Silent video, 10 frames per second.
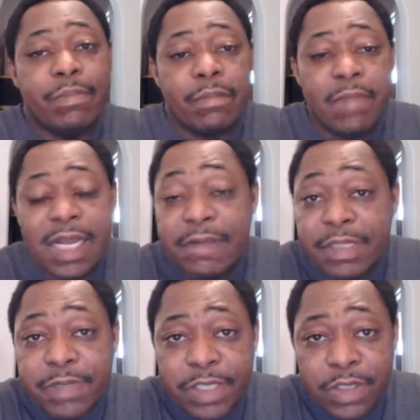My name is
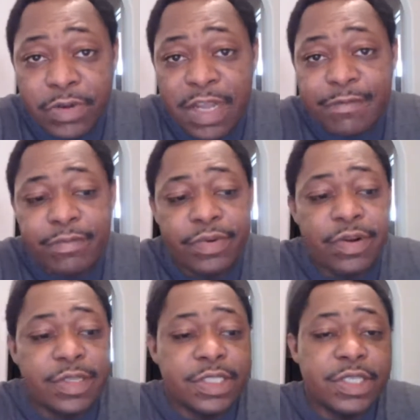Mr. Luke Evan
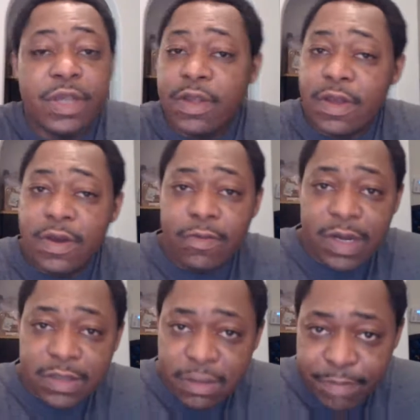Brooks, and
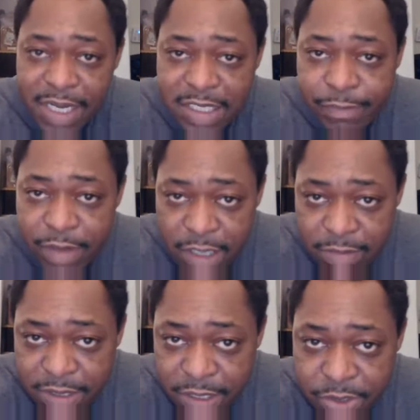welcome to Passive Income
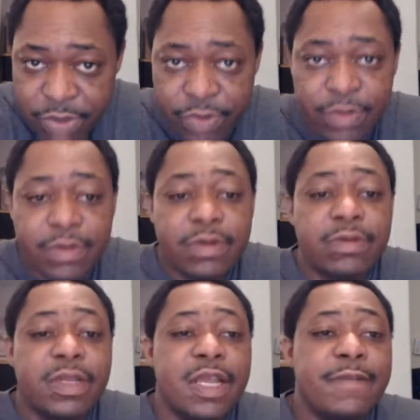Central.
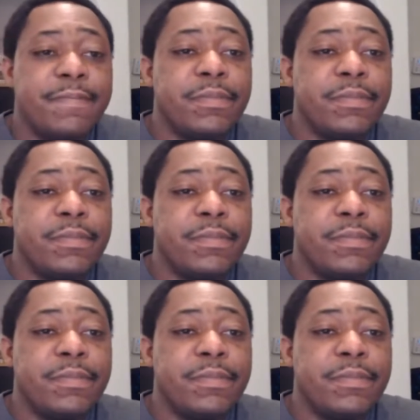Okay?